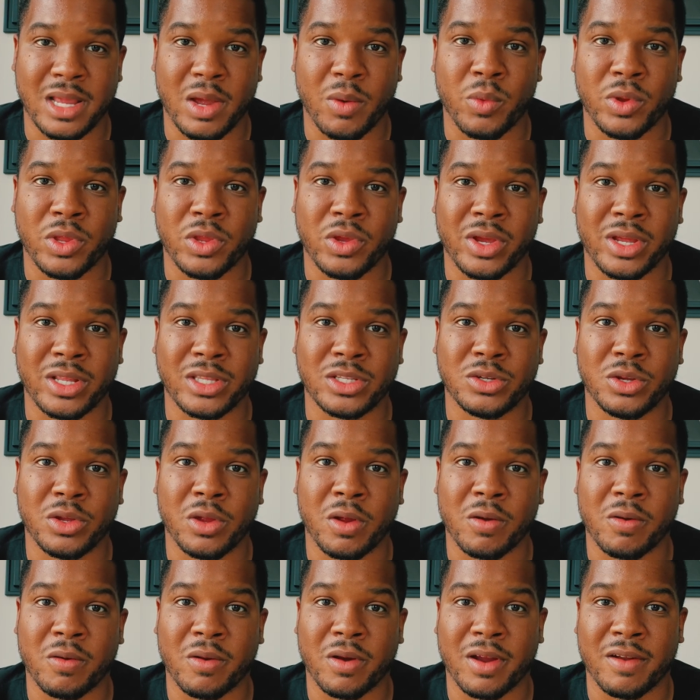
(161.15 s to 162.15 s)
that when you get into
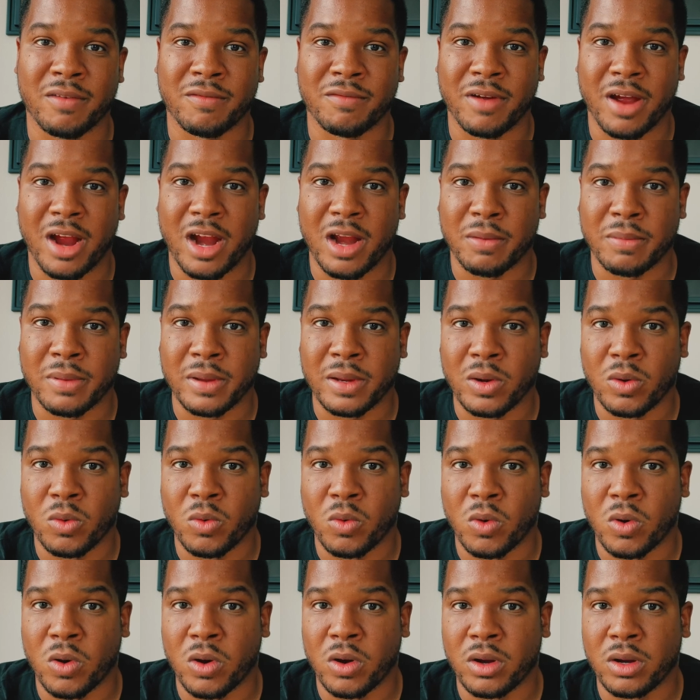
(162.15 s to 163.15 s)
your environment
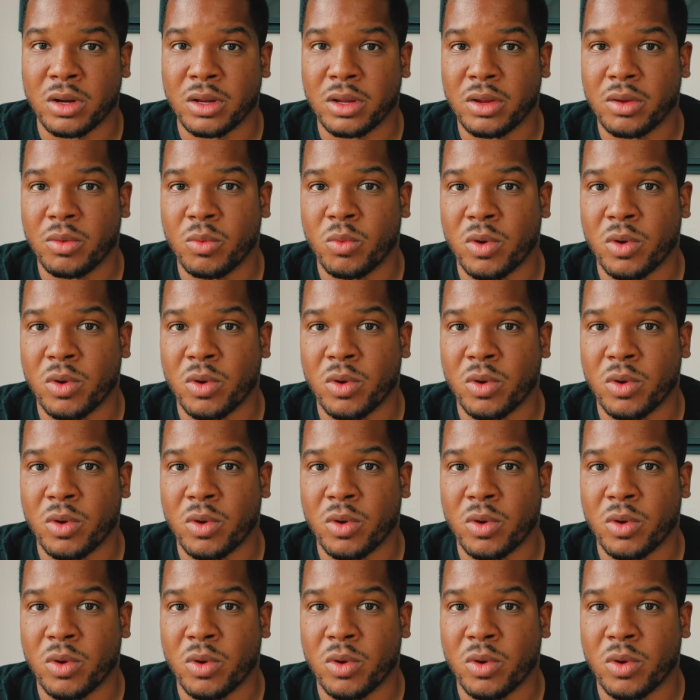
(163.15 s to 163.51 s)
or